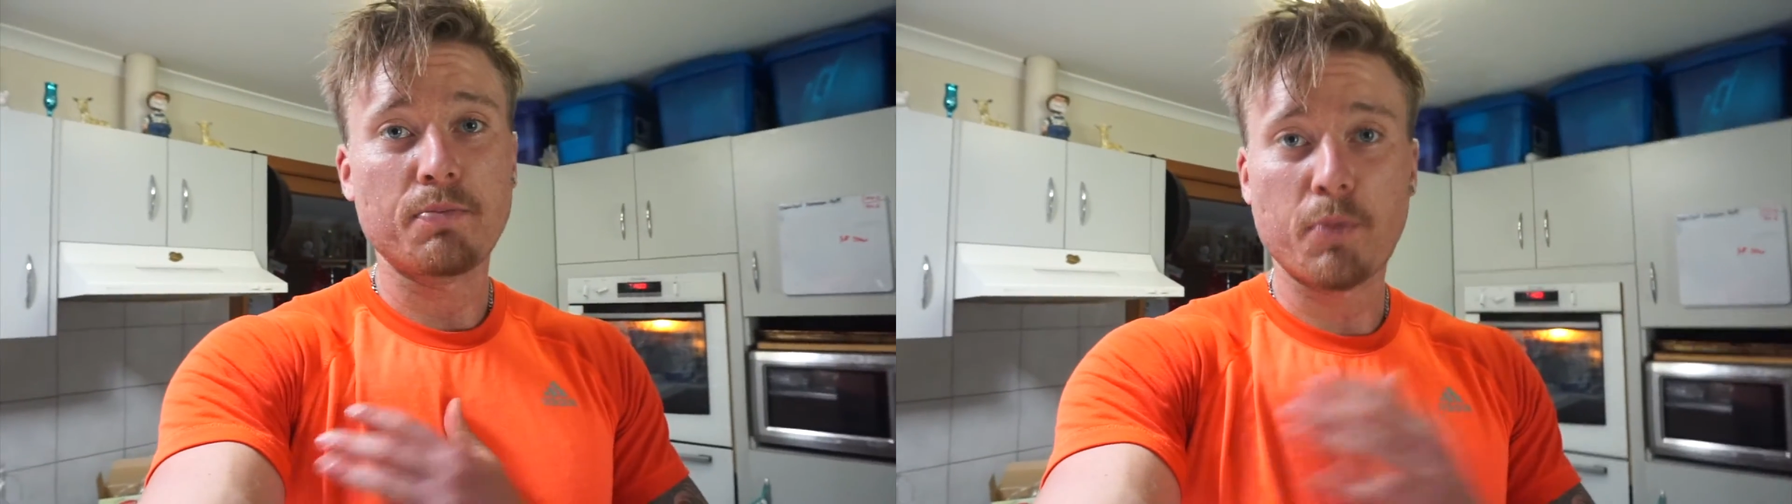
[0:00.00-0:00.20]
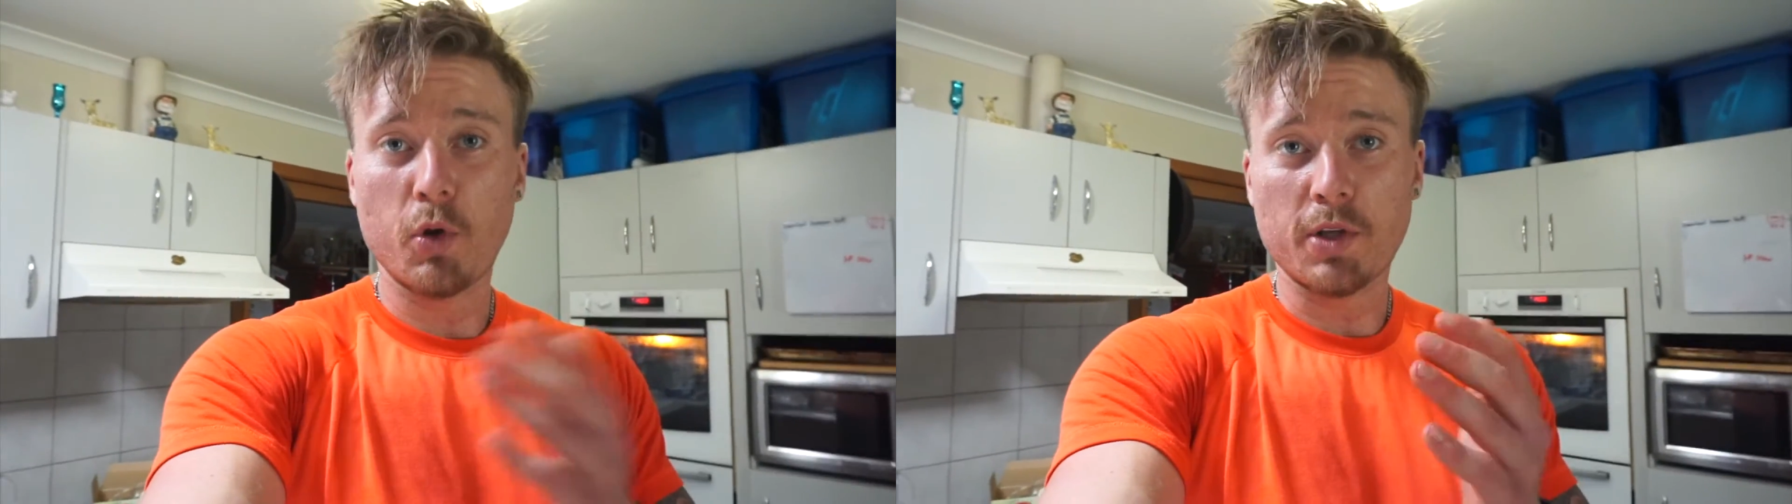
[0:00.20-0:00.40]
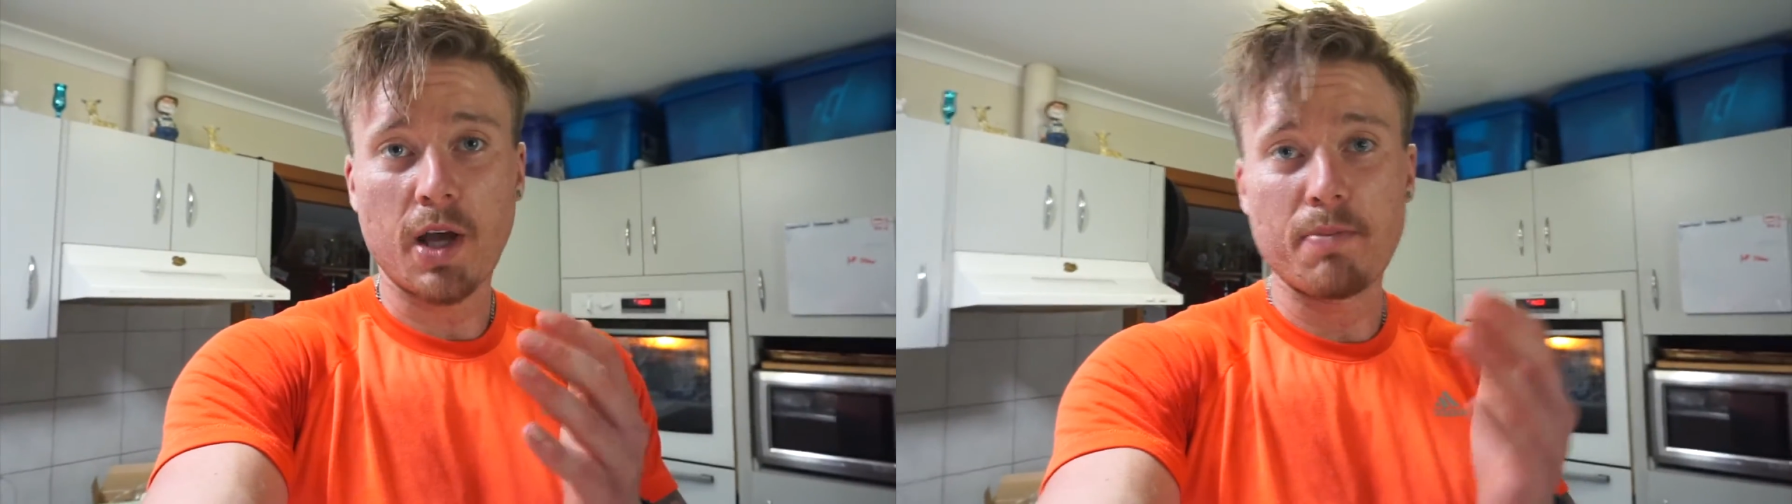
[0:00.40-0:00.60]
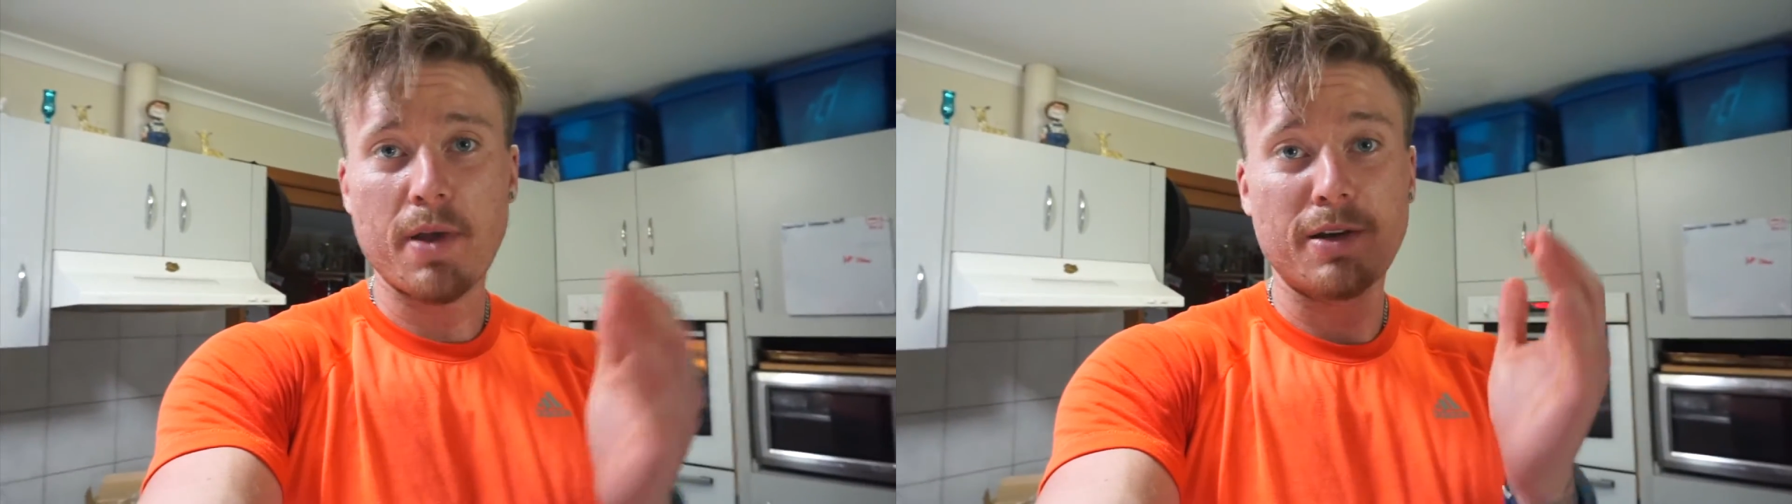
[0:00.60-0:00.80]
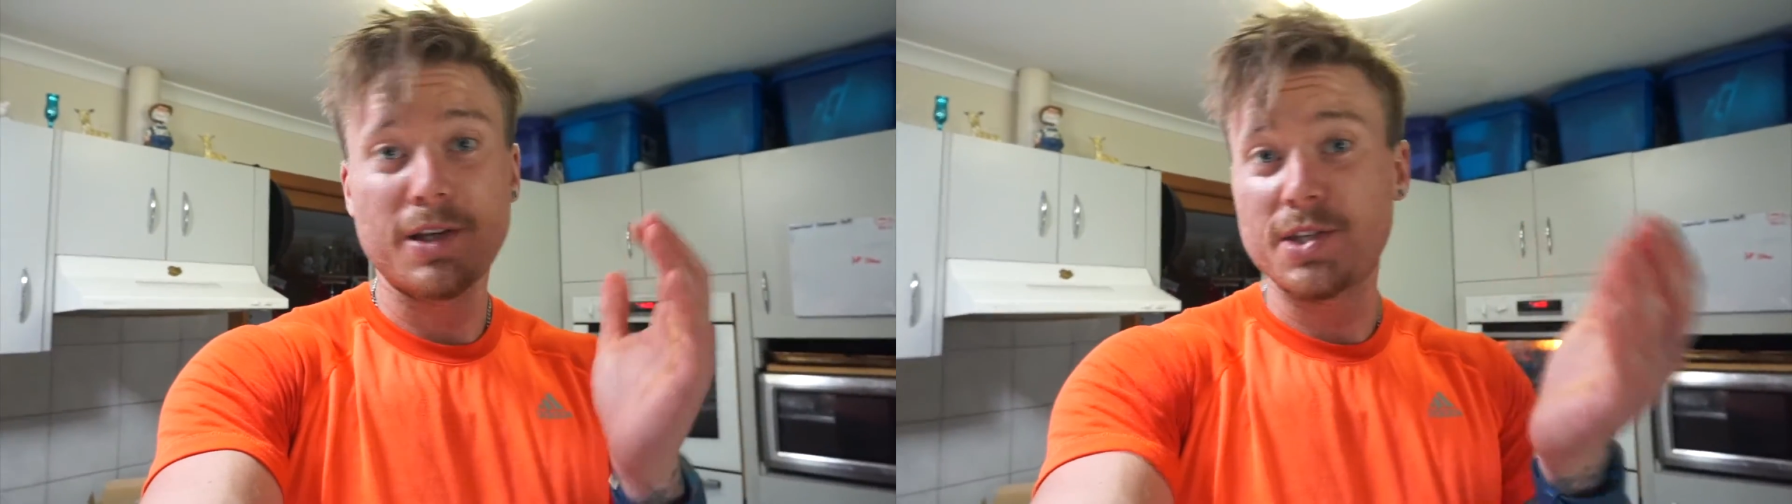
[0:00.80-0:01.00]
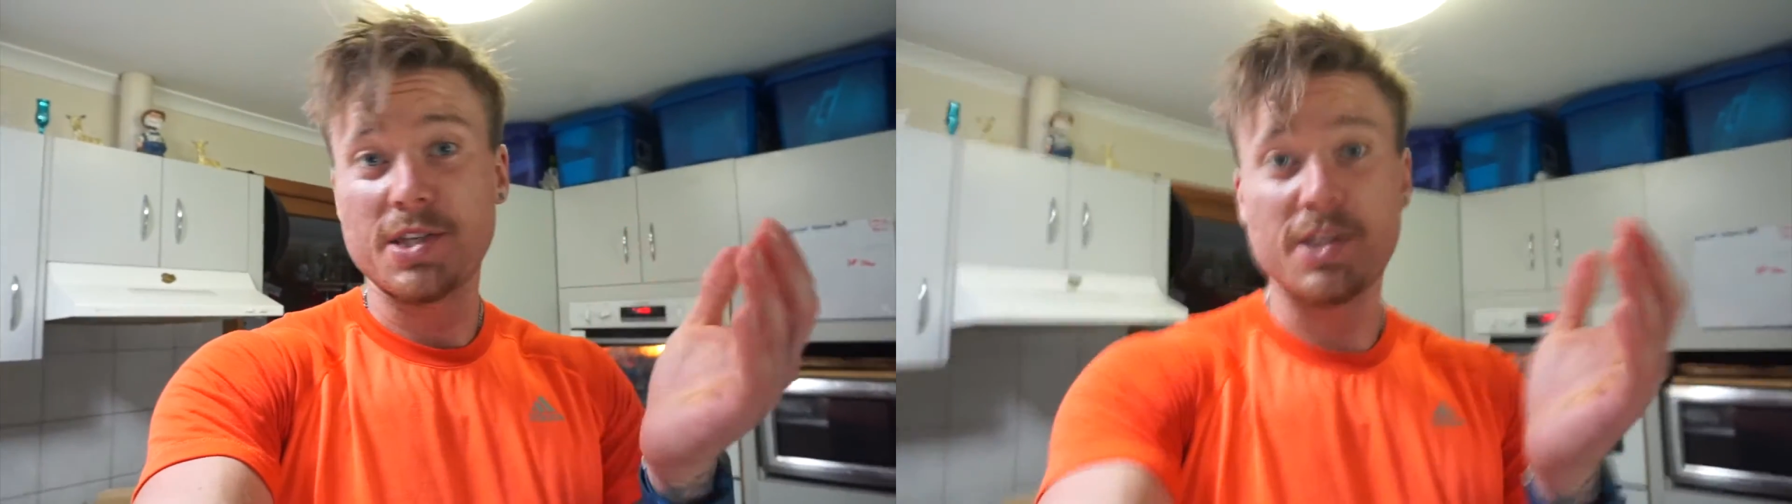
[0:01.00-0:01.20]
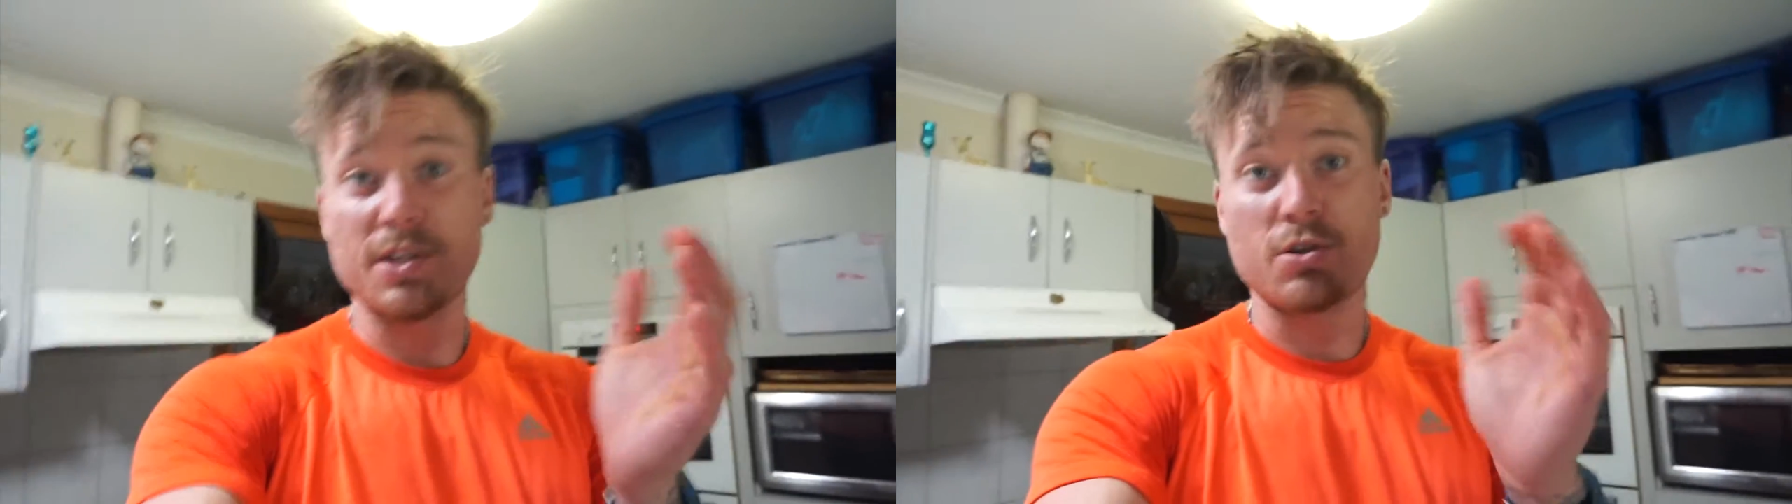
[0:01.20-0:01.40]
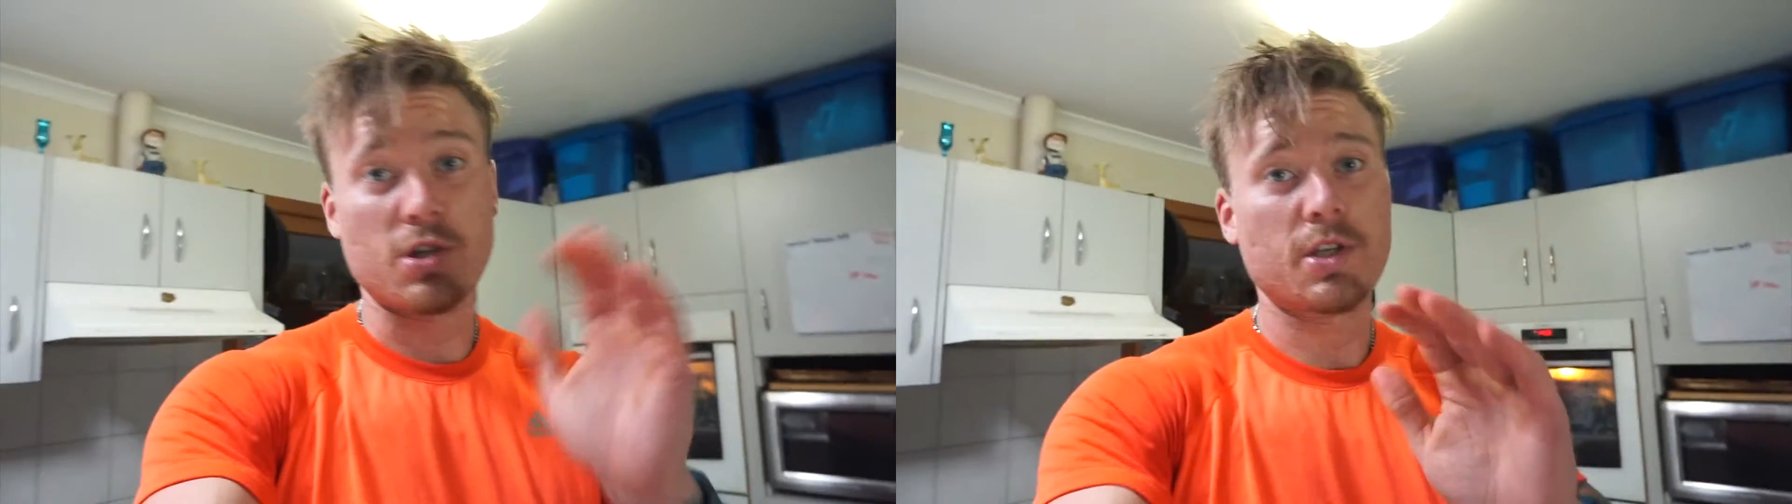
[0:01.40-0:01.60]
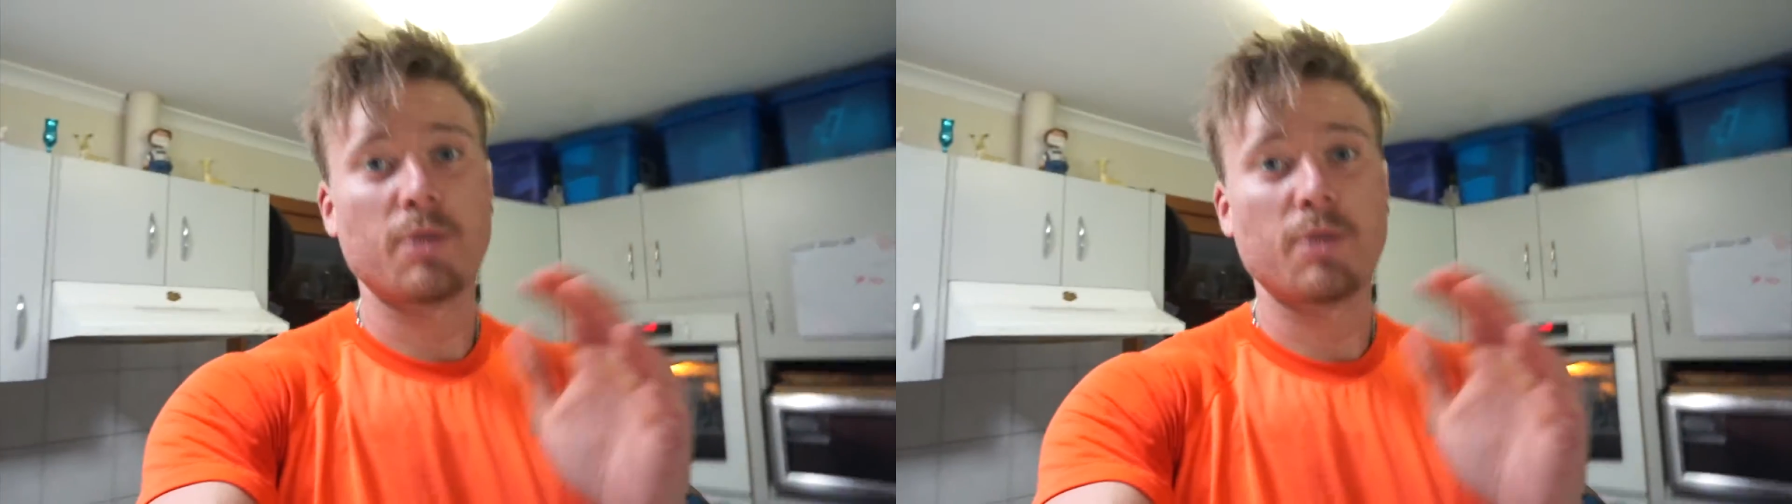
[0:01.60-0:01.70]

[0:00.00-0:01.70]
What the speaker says: cooked up, and as this is just